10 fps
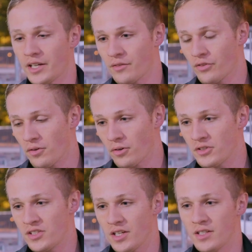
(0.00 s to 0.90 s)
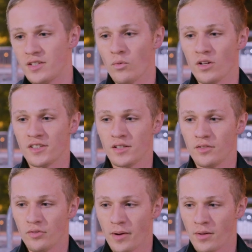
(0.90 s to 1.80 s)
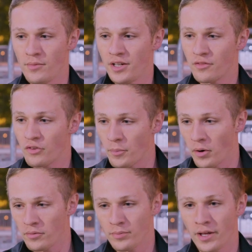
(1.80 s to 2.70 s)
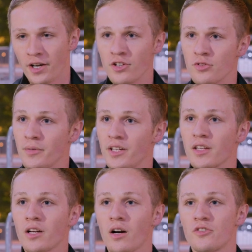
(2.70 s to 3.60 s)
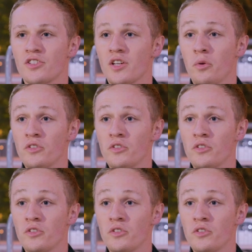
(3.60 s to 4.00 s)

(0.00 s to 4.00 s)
getting front row seats. It wasn't even about meeting football players or meeting the coaches. It